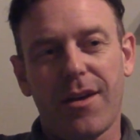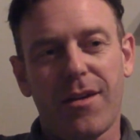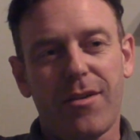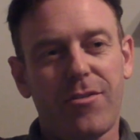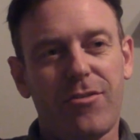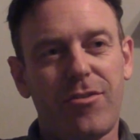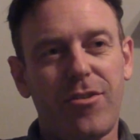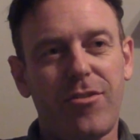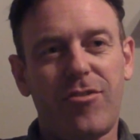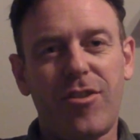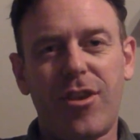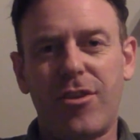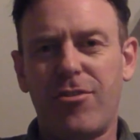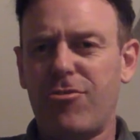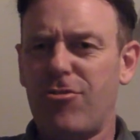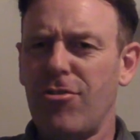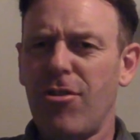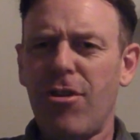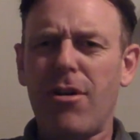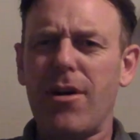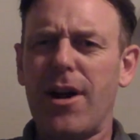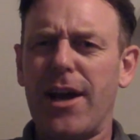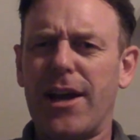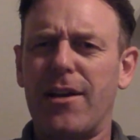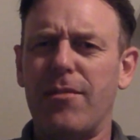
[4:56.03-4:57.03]
she said,
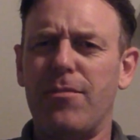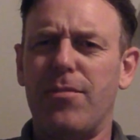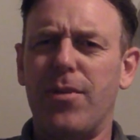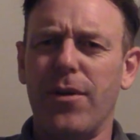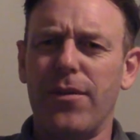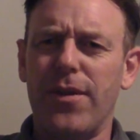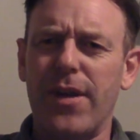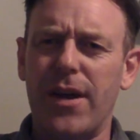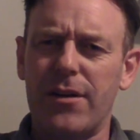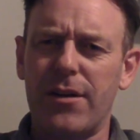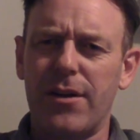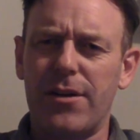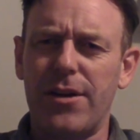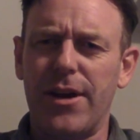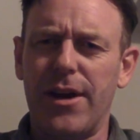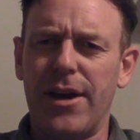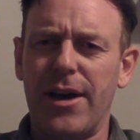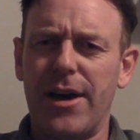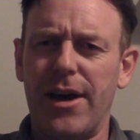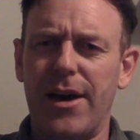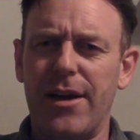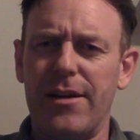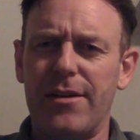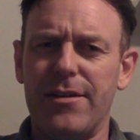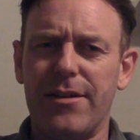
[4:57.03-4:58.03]
sure, I can put that on your
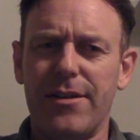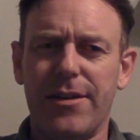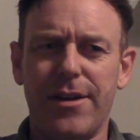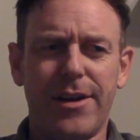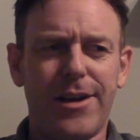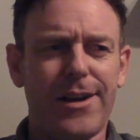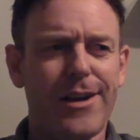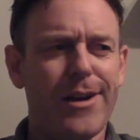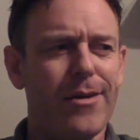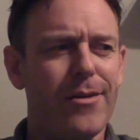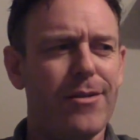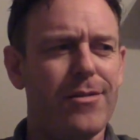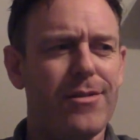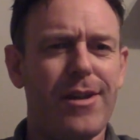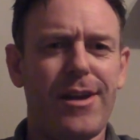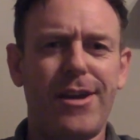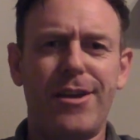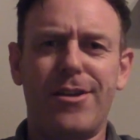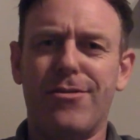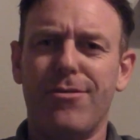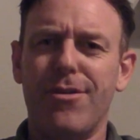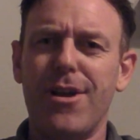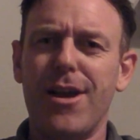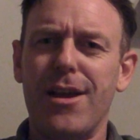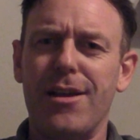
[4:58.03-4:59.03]
head. And I was
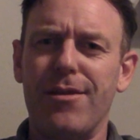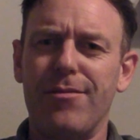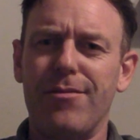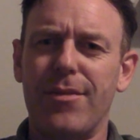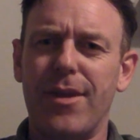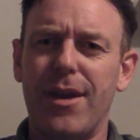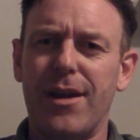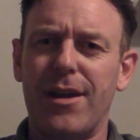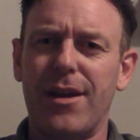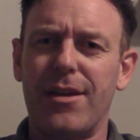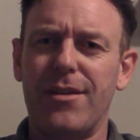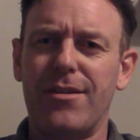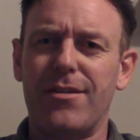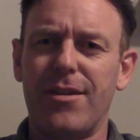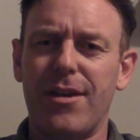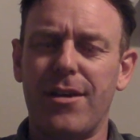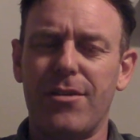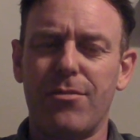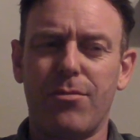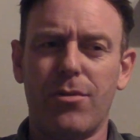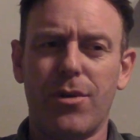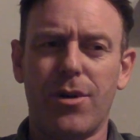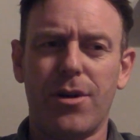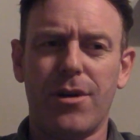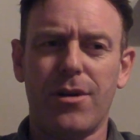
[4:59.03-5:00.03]
like, great. And I
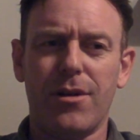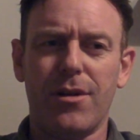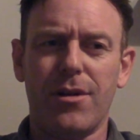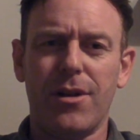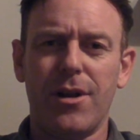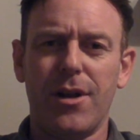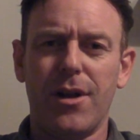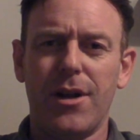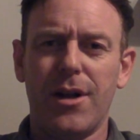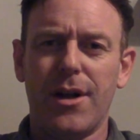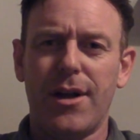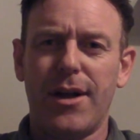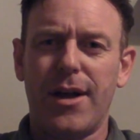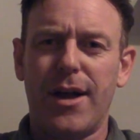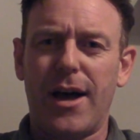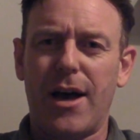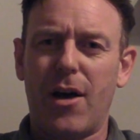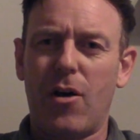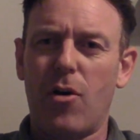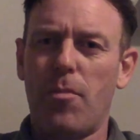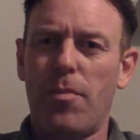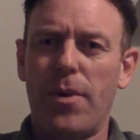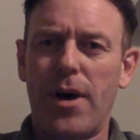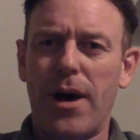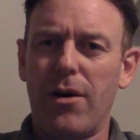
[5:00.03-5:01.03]
said, well,
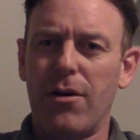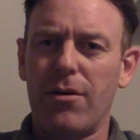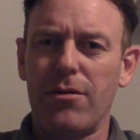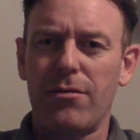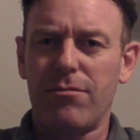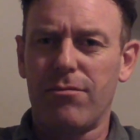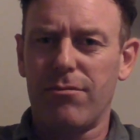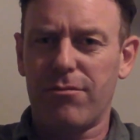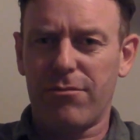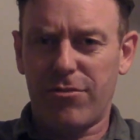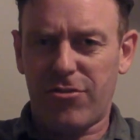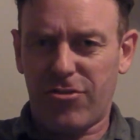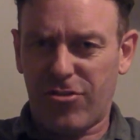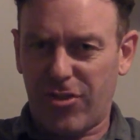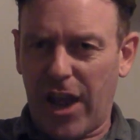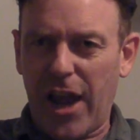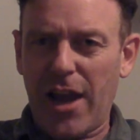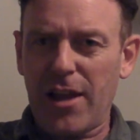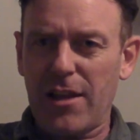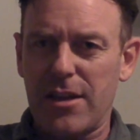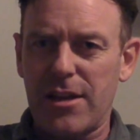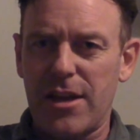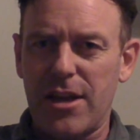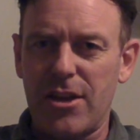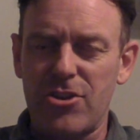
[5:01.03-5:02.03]
how about
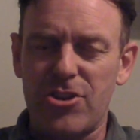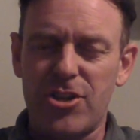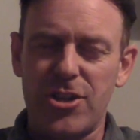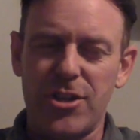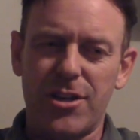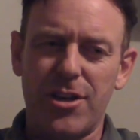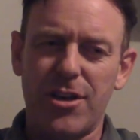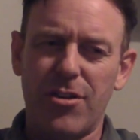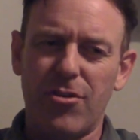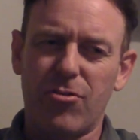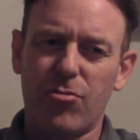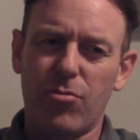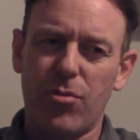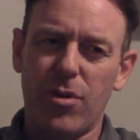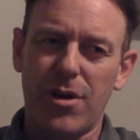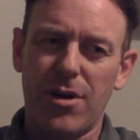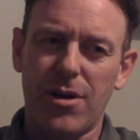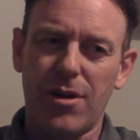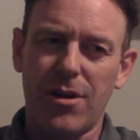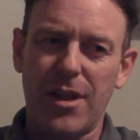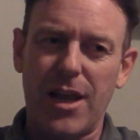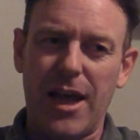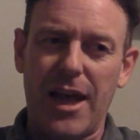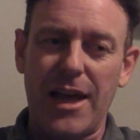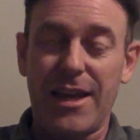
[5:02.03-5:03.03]
styling it? And she goes,
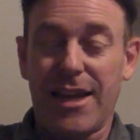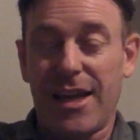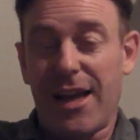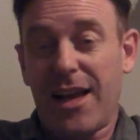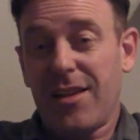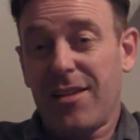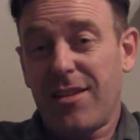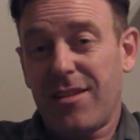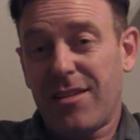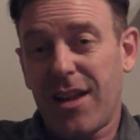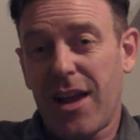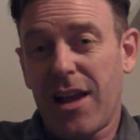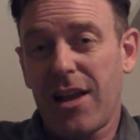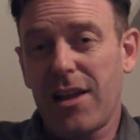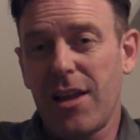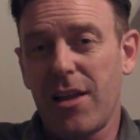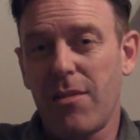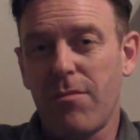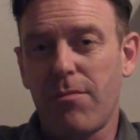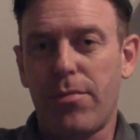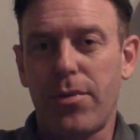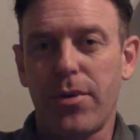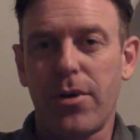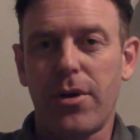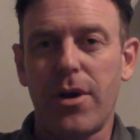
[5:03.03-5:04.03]
well, I can style
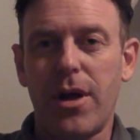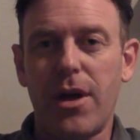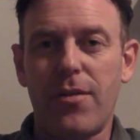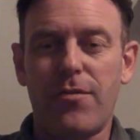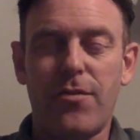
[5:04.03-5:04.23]
it, but